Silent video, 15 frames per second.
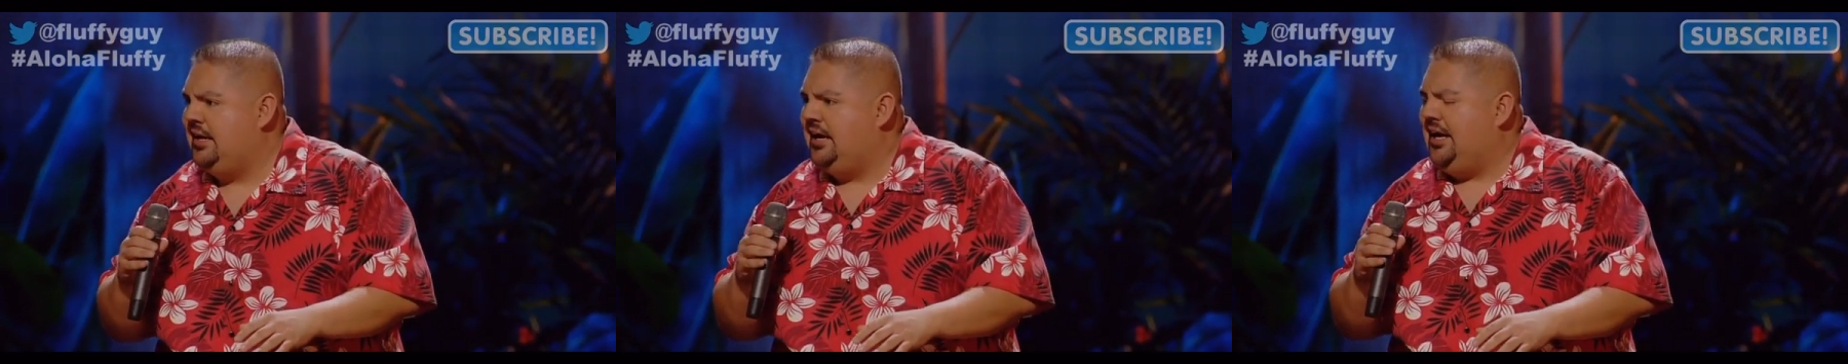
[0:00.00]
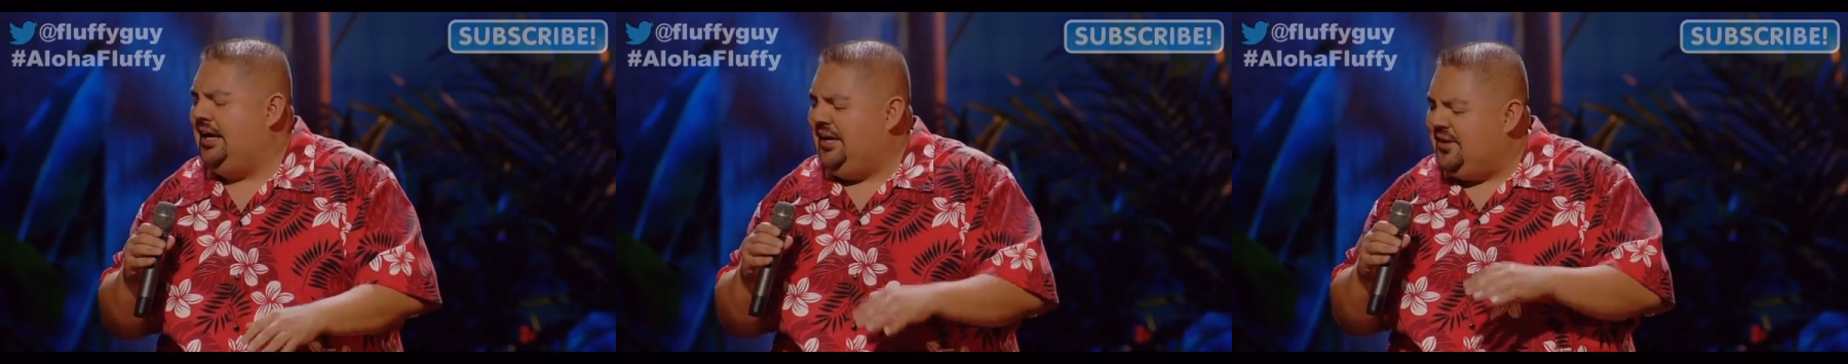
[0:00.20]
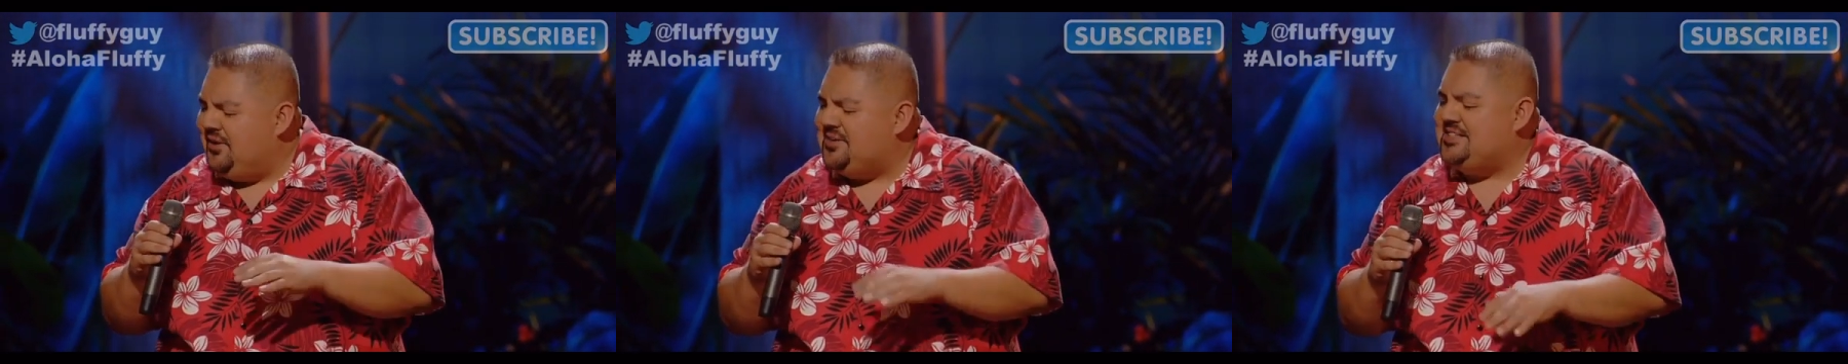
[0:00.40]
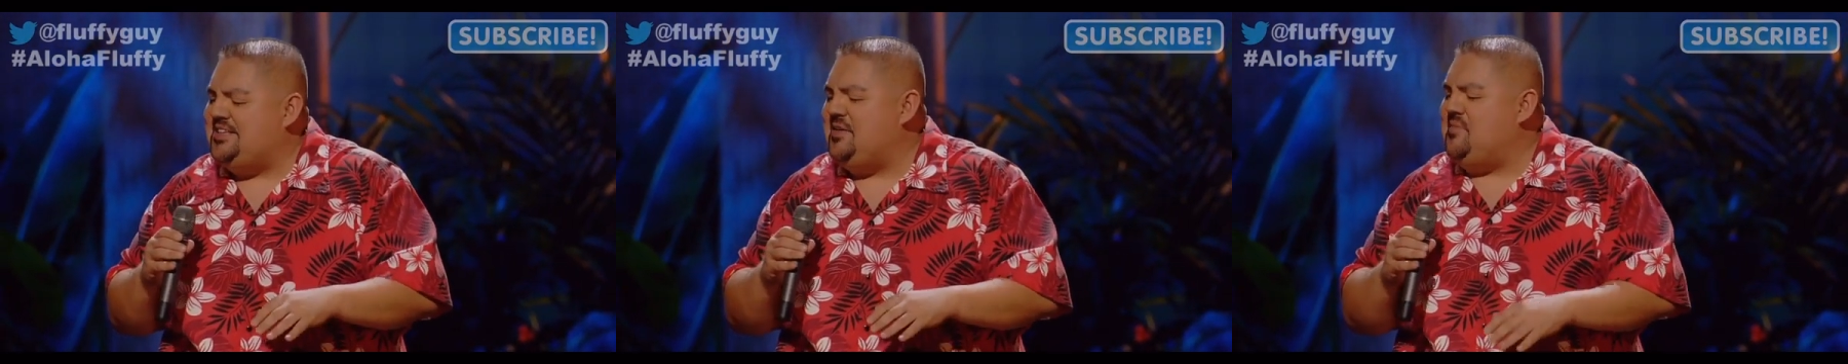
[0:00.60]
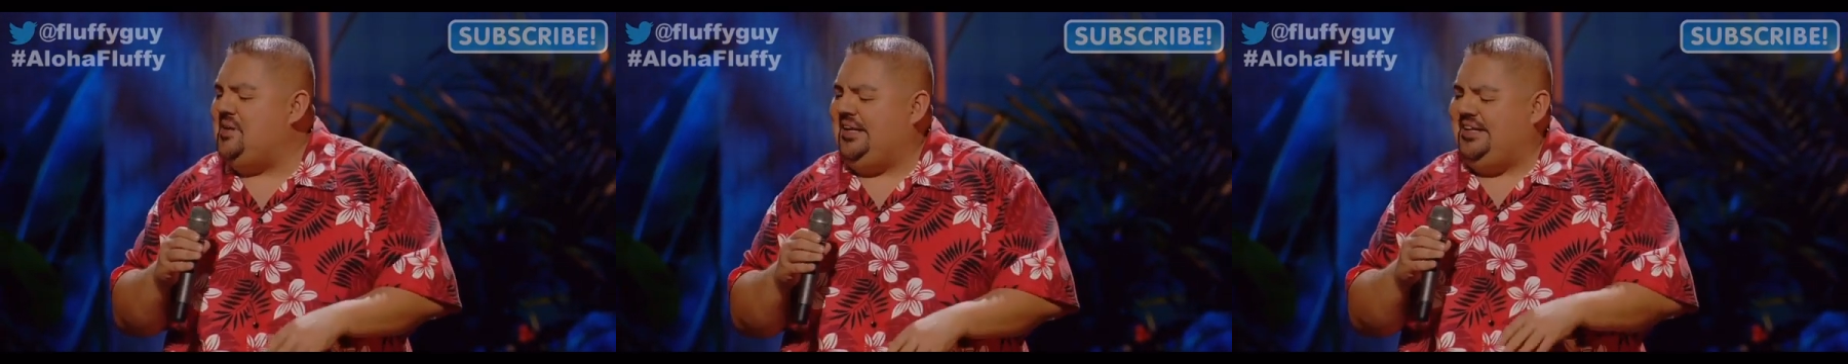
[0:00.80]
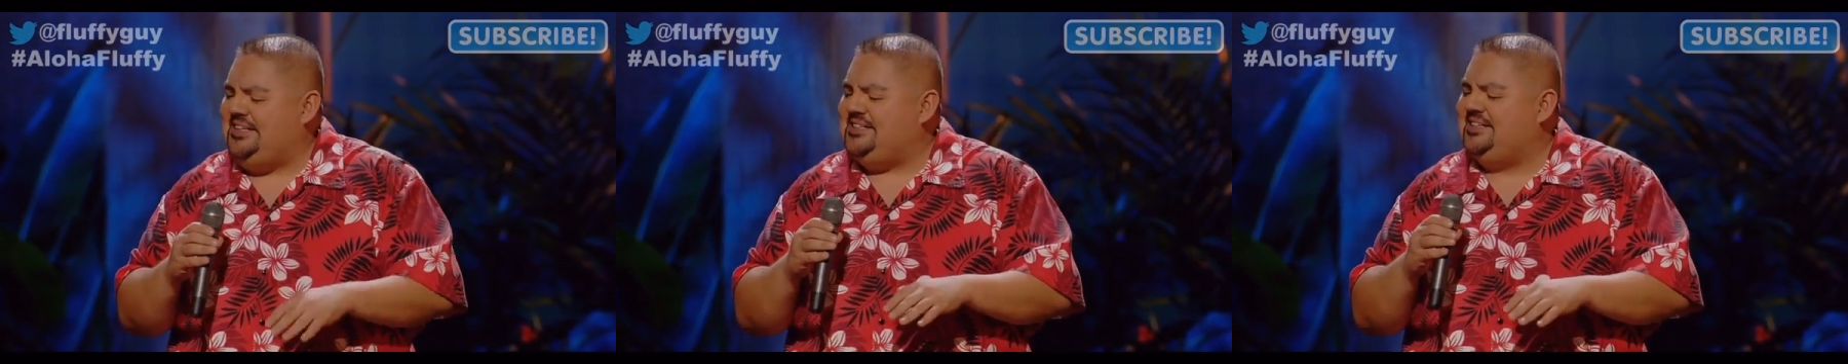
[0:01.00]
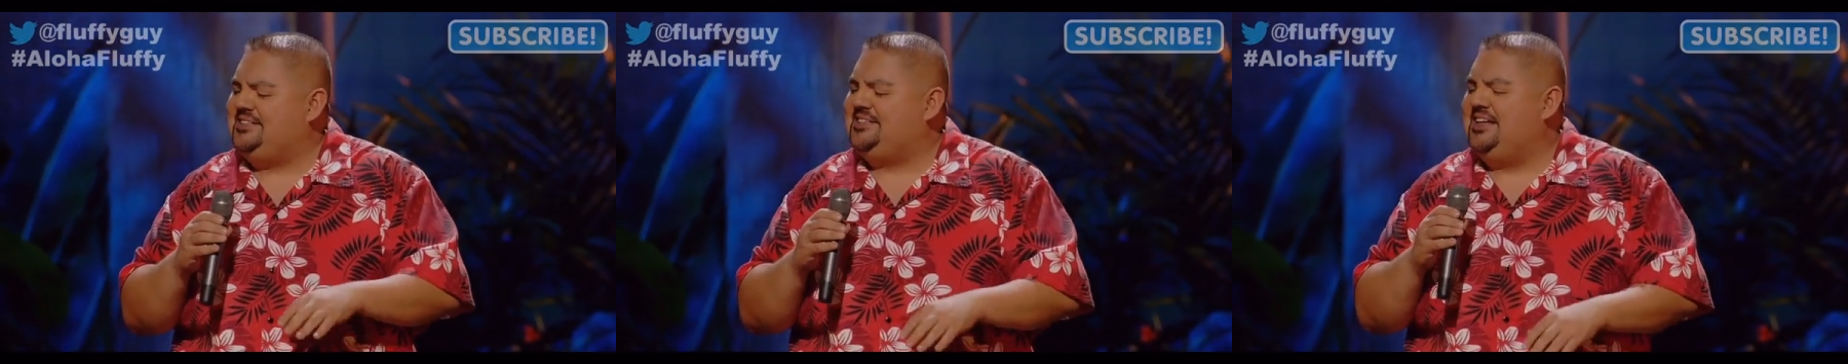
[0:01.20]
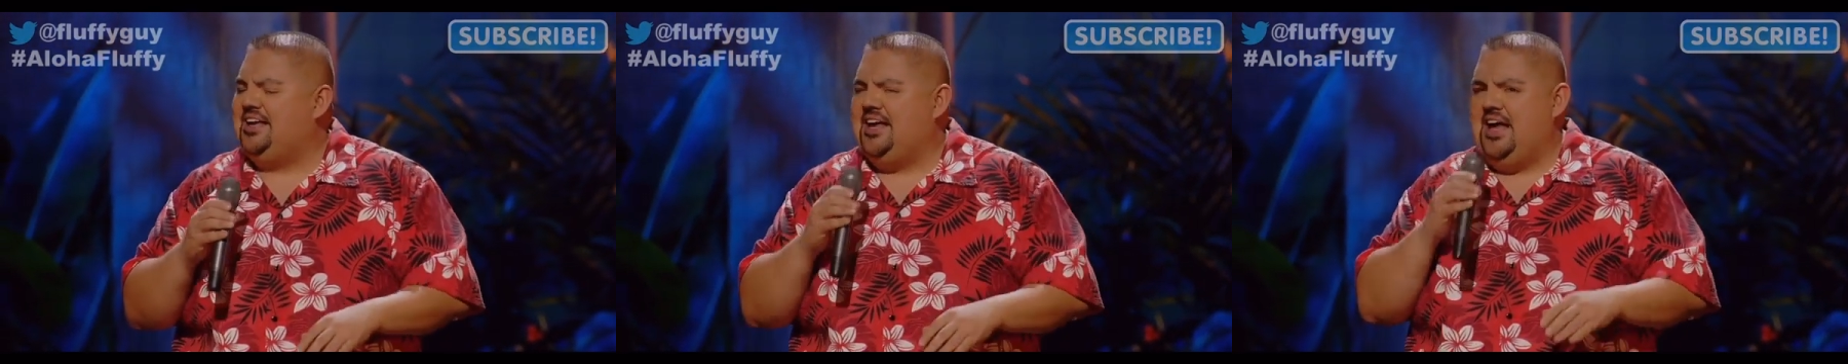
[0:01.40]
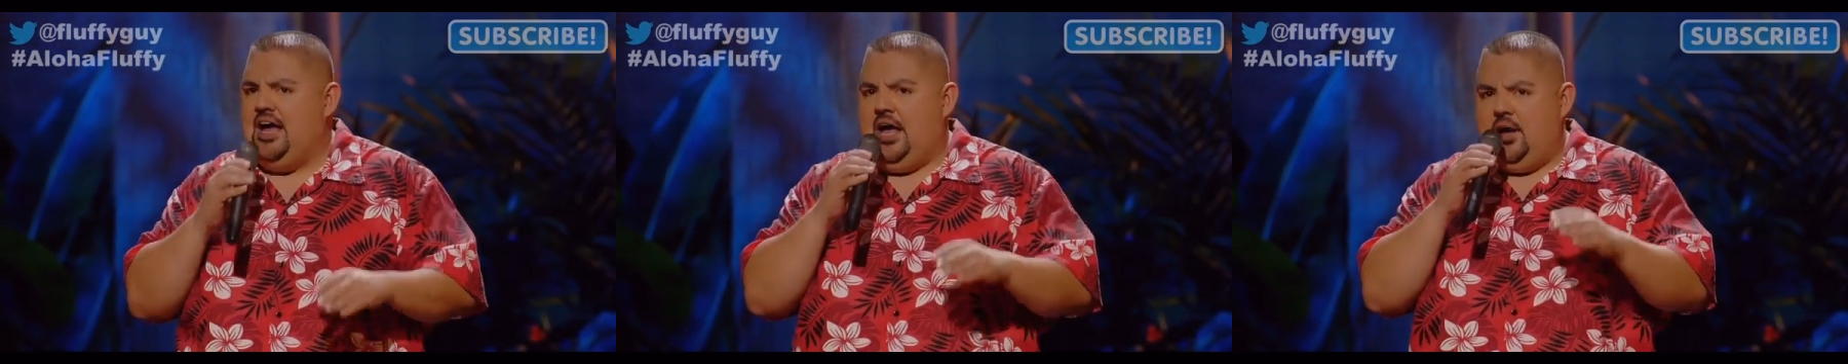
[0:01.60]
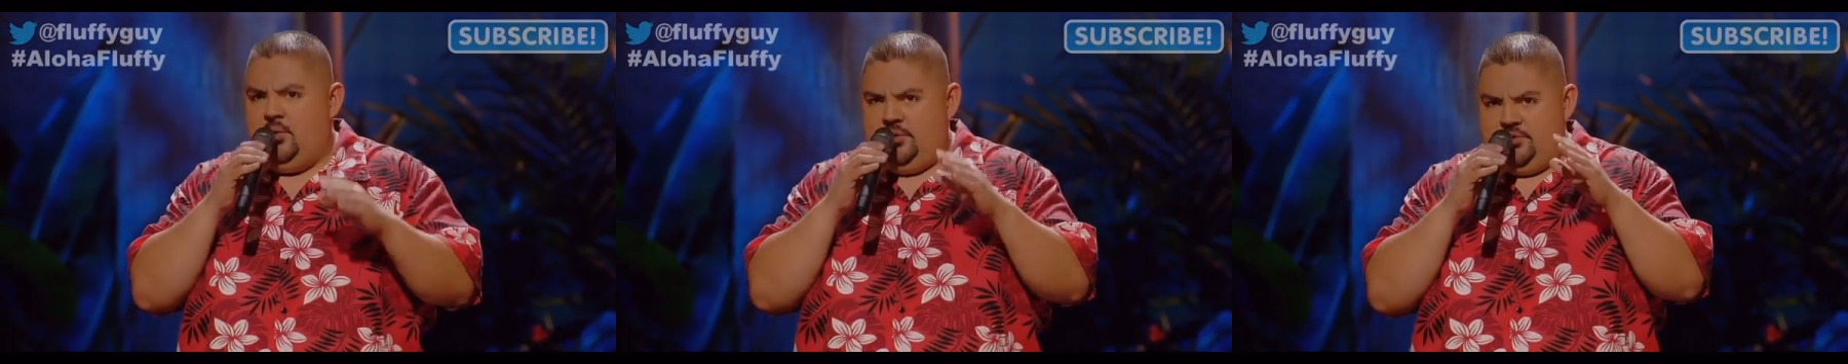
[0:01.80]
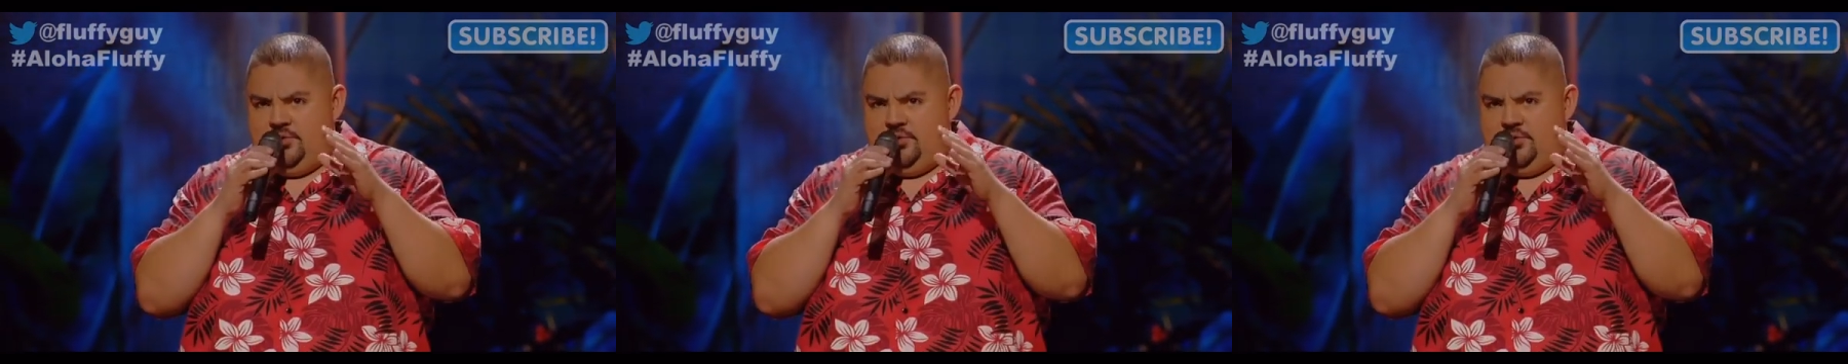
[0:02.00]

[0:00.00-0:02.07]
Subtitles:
He looks at me and he says, I want